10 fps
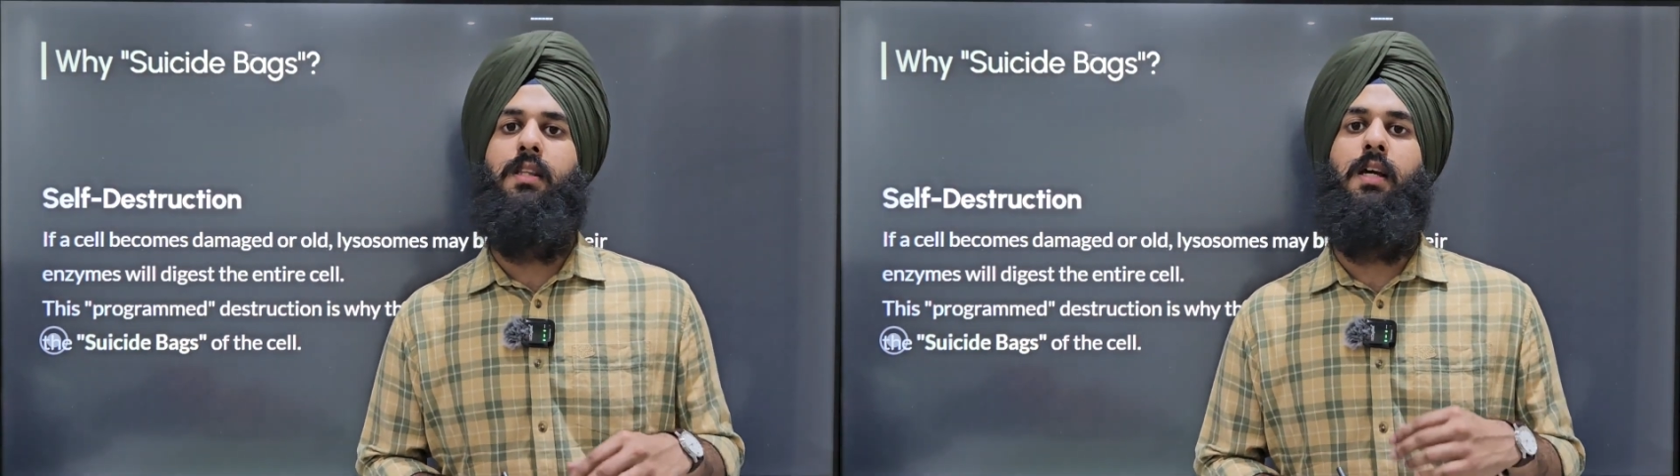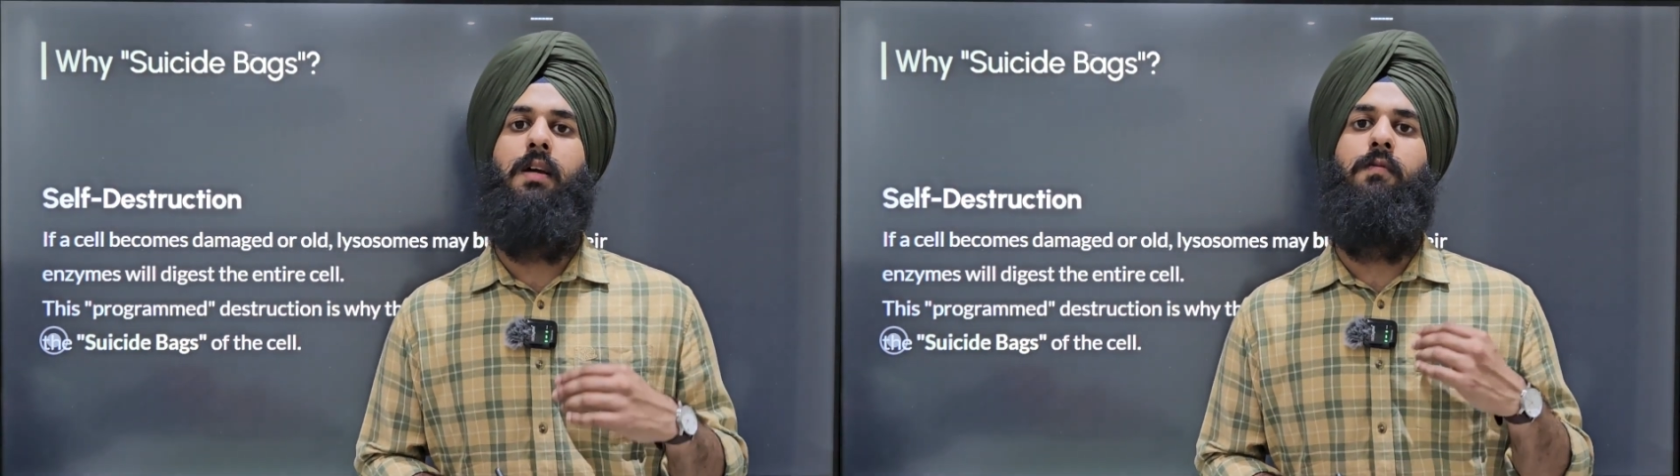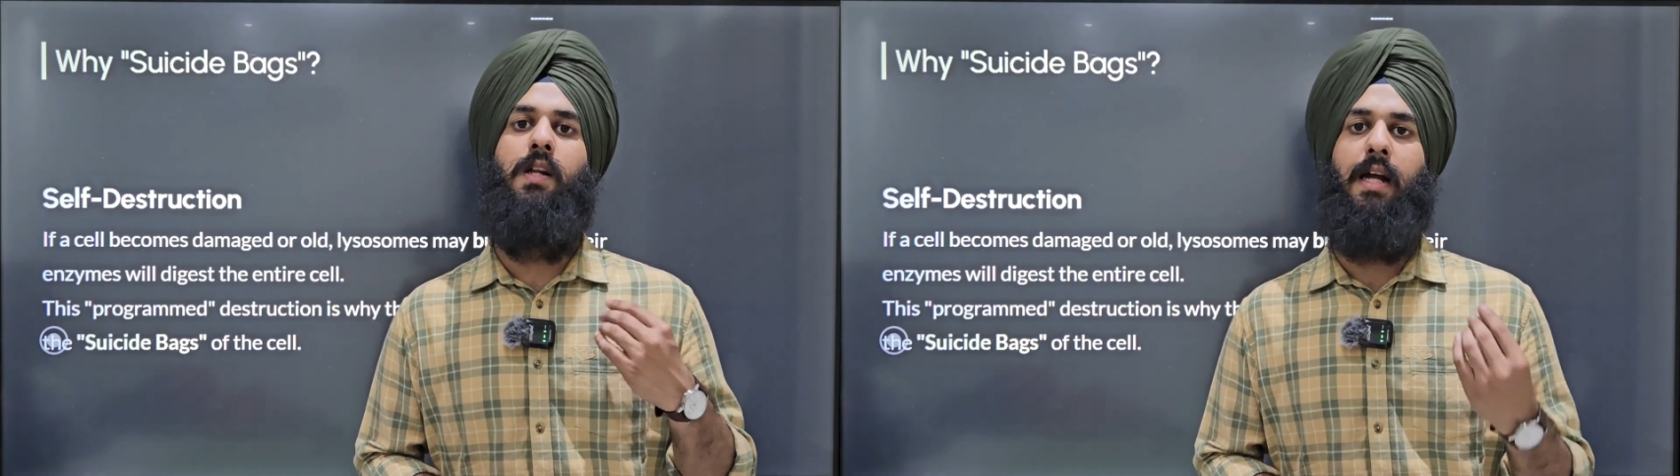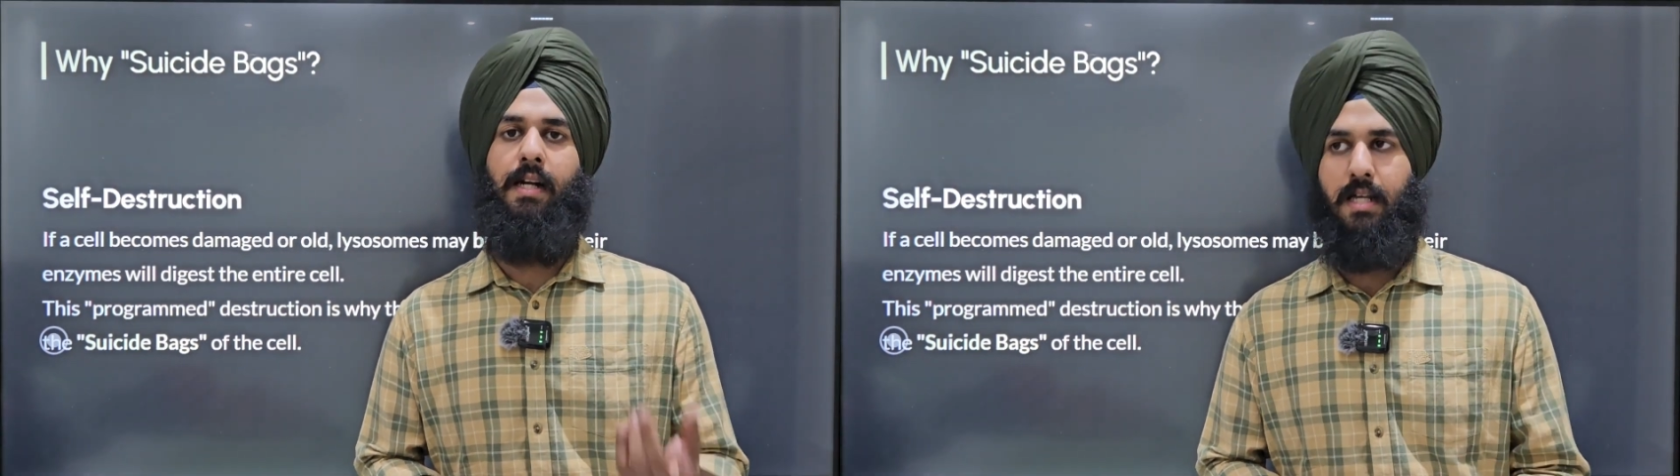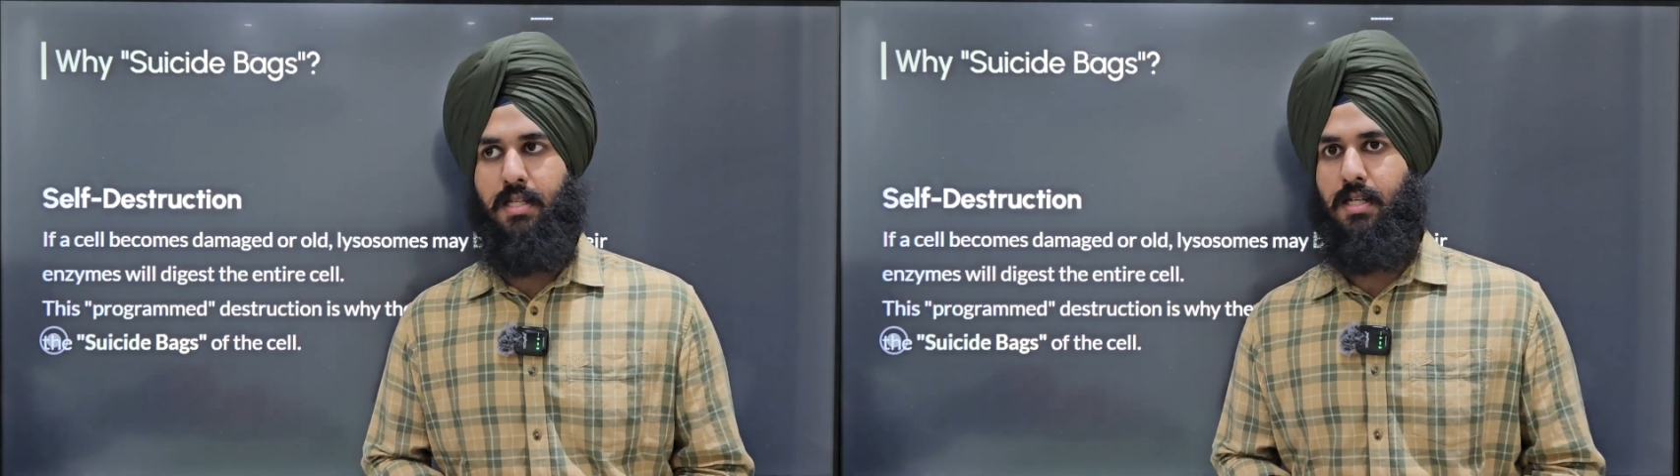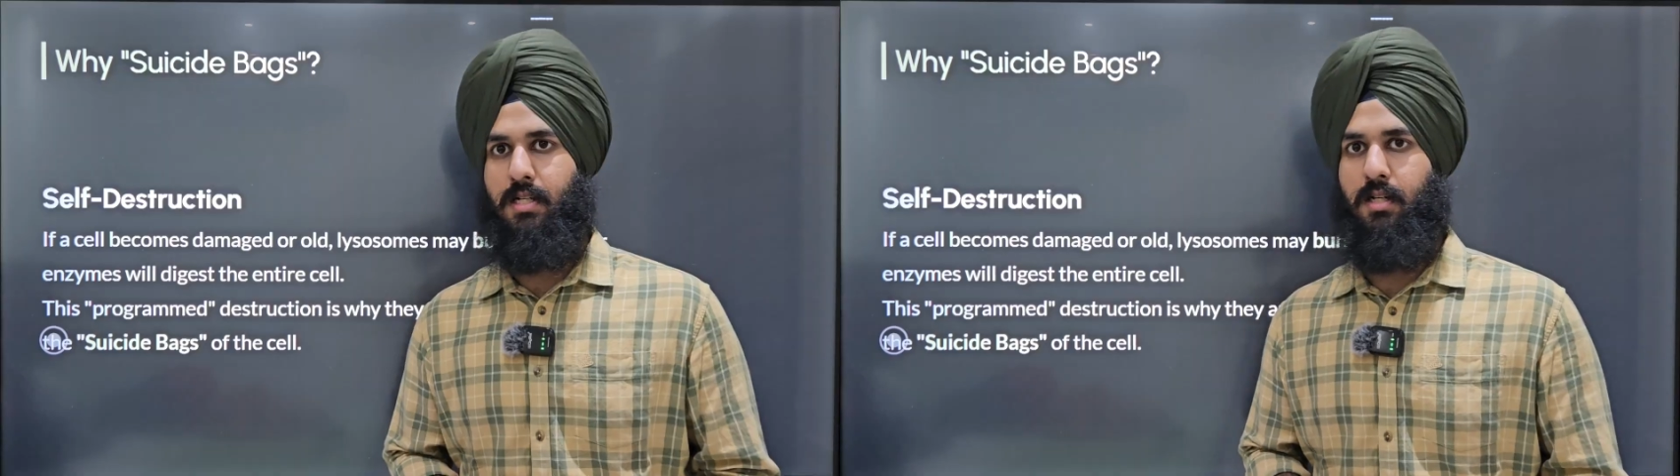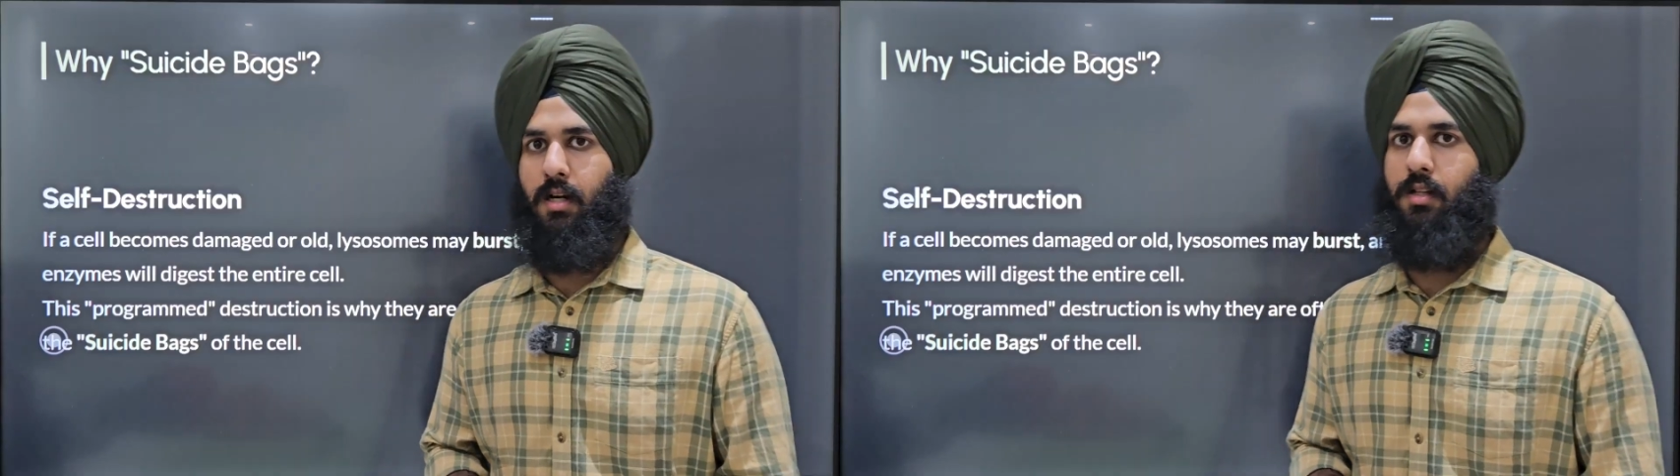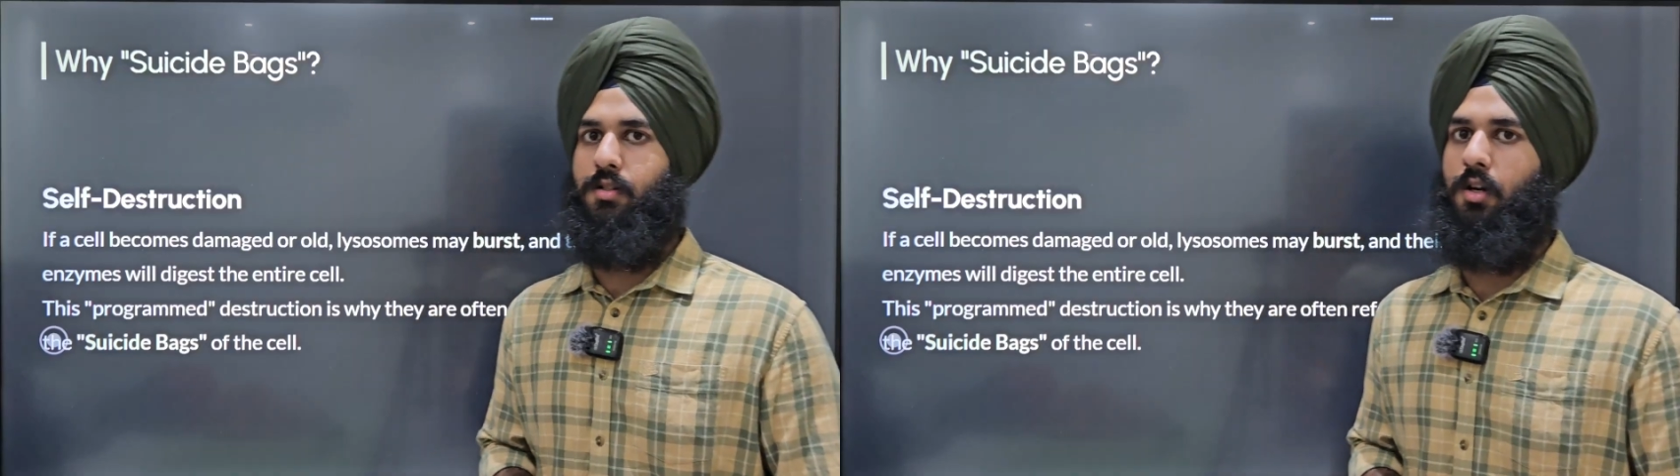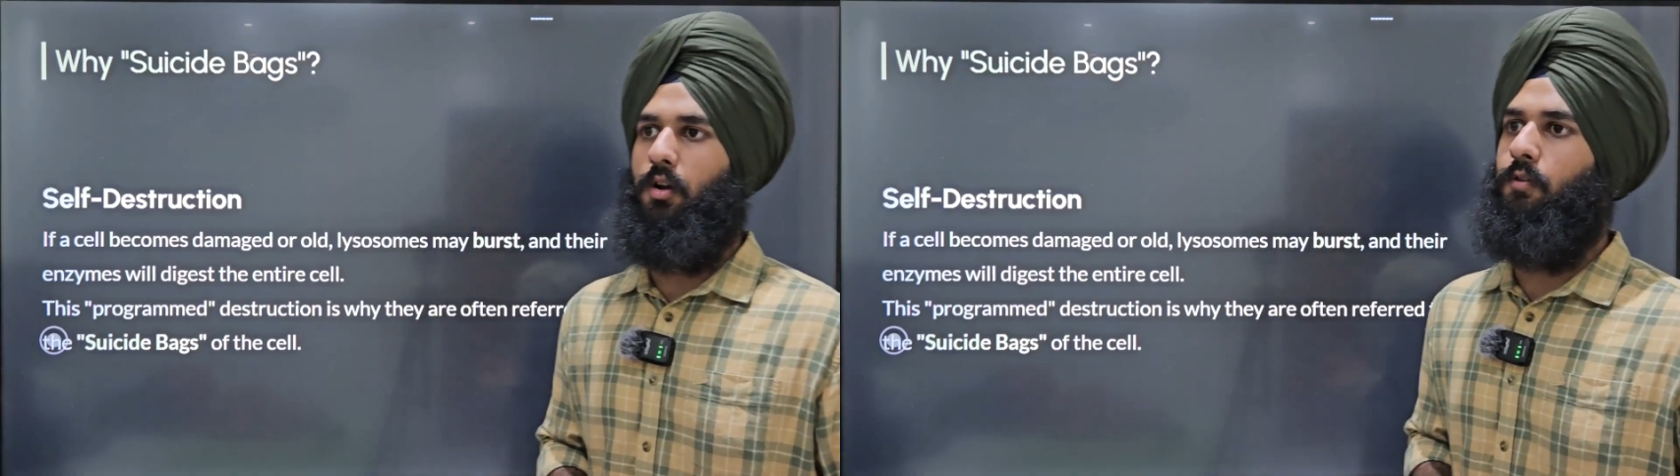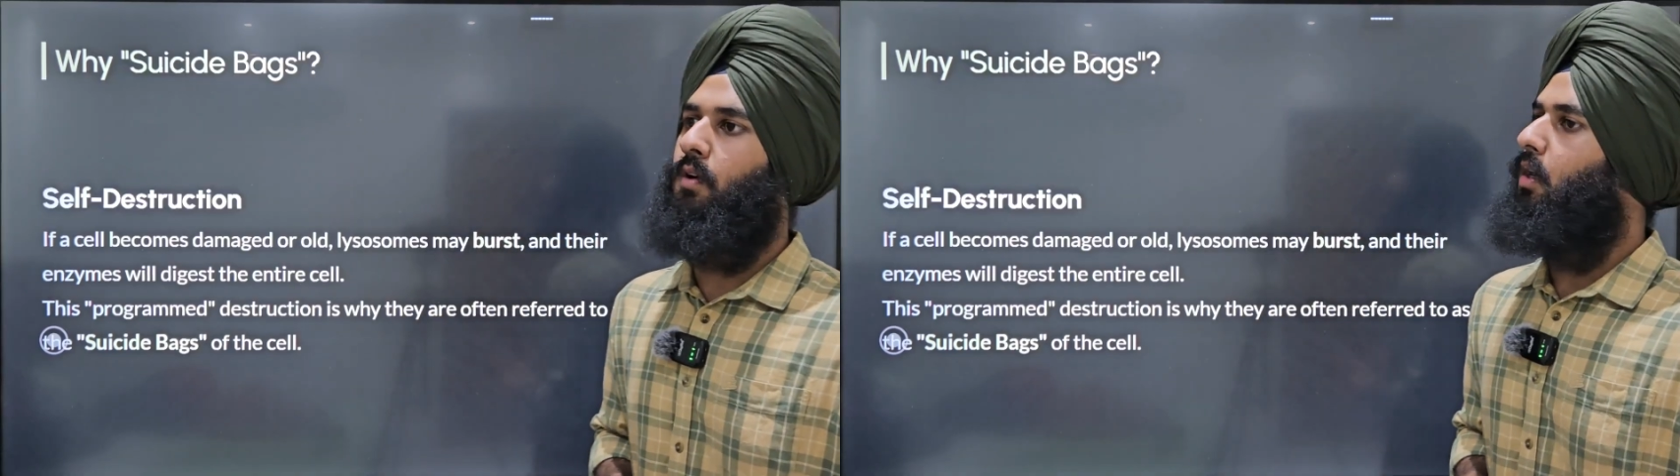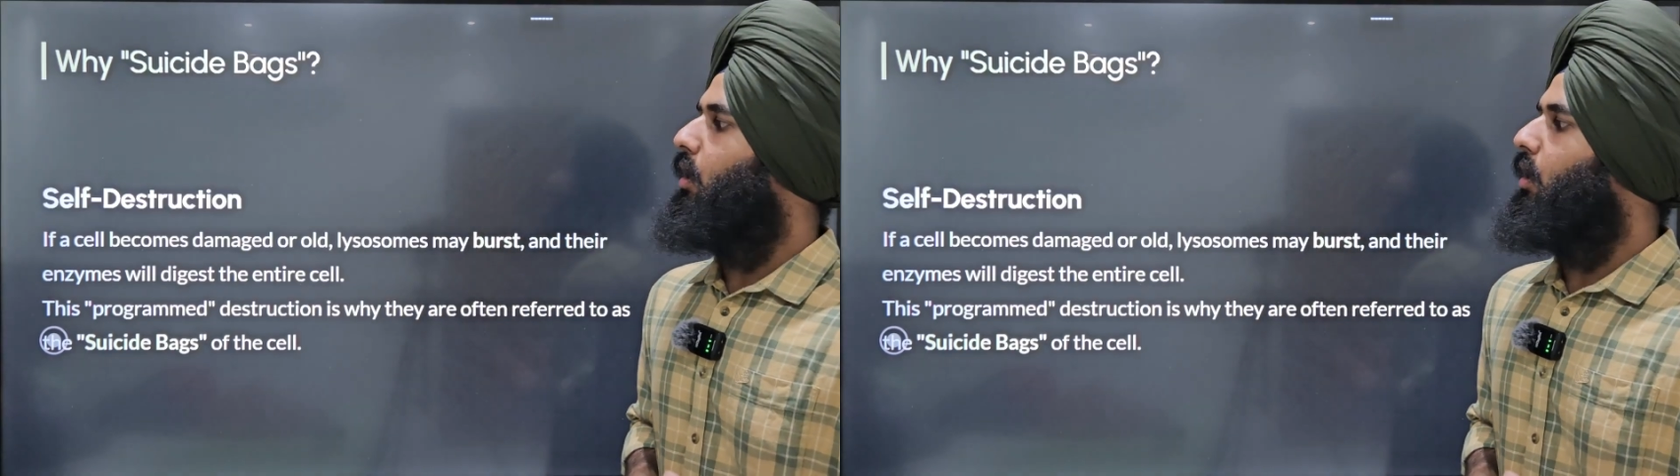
they will get digested instead of